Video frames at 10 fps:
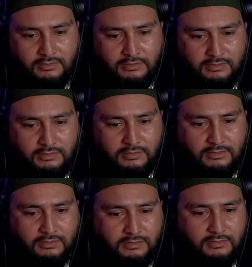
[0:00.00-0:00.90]
ticket
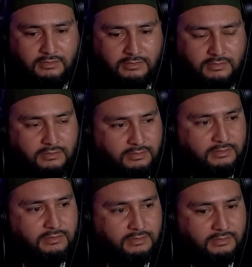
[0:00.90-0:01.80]
sales weren't
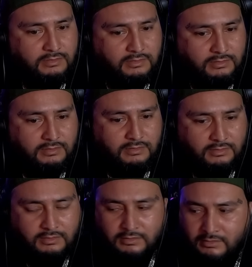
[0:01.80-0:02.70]
as high as
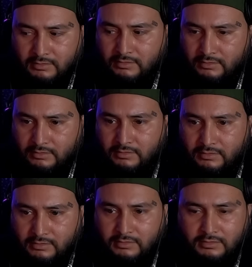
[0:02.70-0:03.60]
his
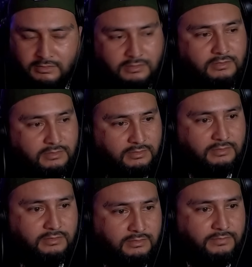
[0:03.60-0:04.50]
anticipation, or I
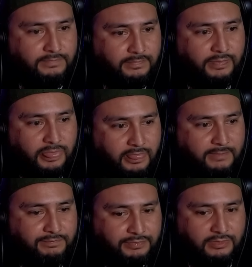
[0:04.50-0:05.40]
don't know, who knows, you know what
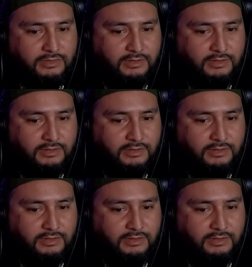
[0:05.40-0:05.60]
I'm saying?